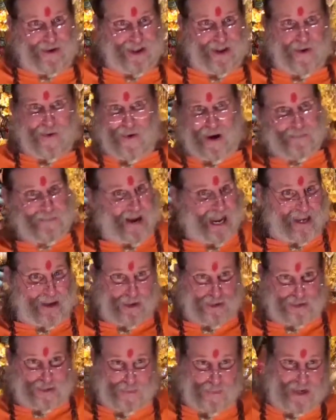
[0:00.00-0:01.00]
you and pay
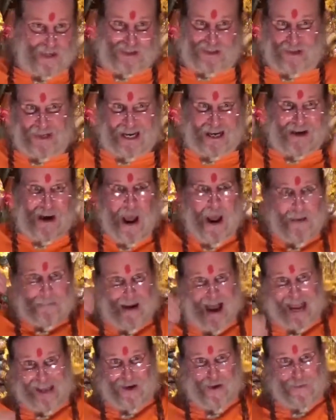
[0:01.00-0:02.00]
your tuition and
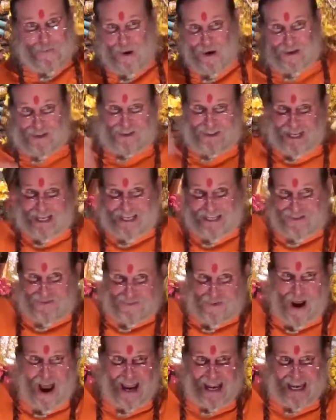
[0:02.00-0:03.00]
buy you books and
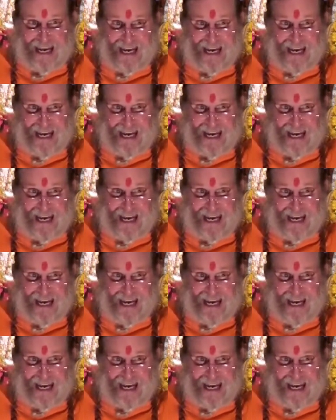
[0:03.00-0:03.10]
try